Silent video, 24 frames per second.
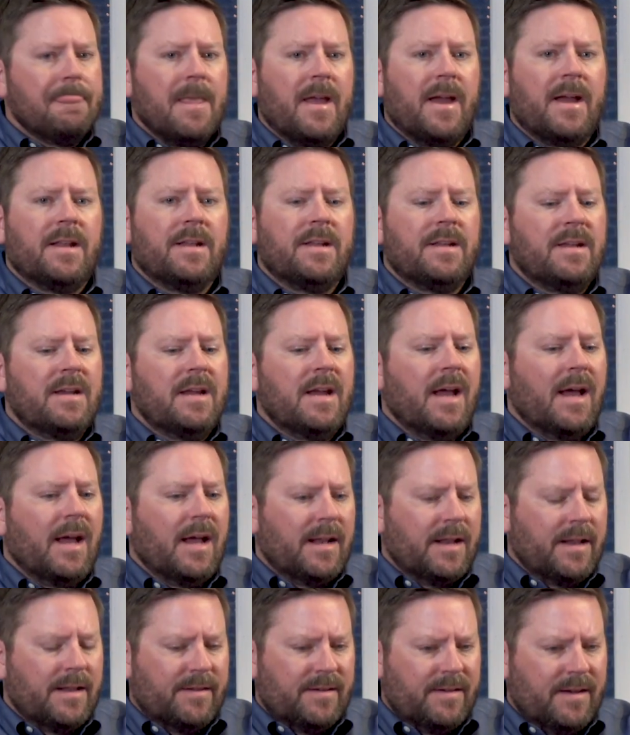and
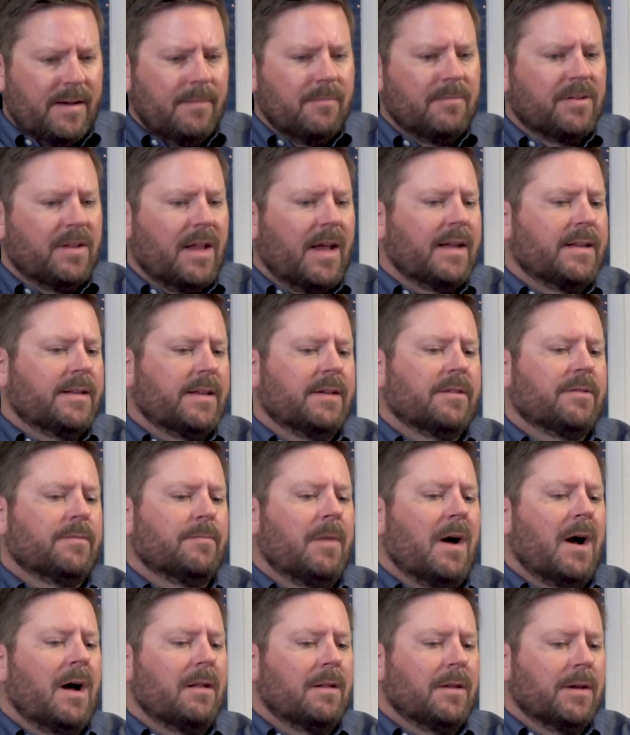yet it seems like this
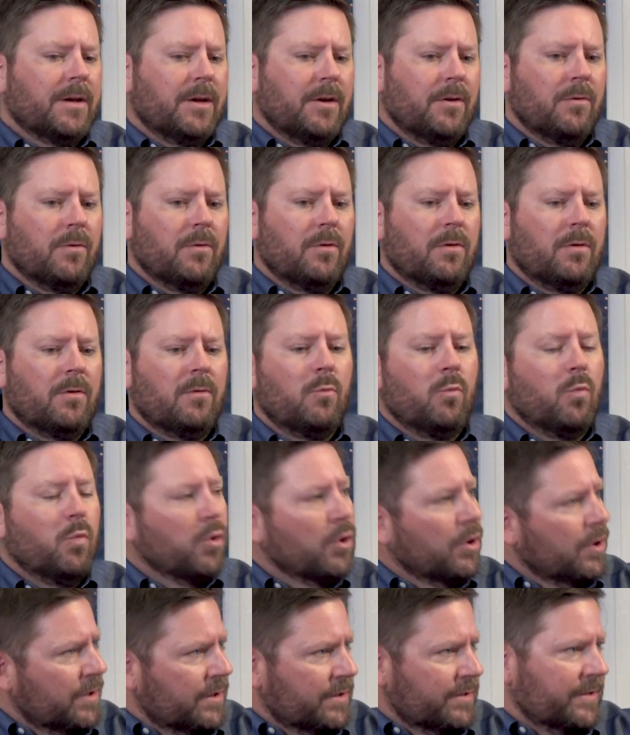molecule
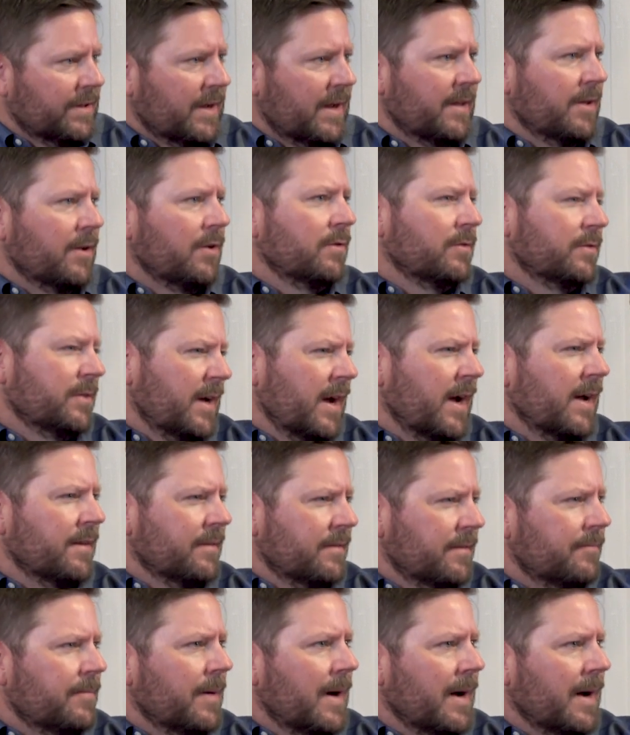works on those kinds of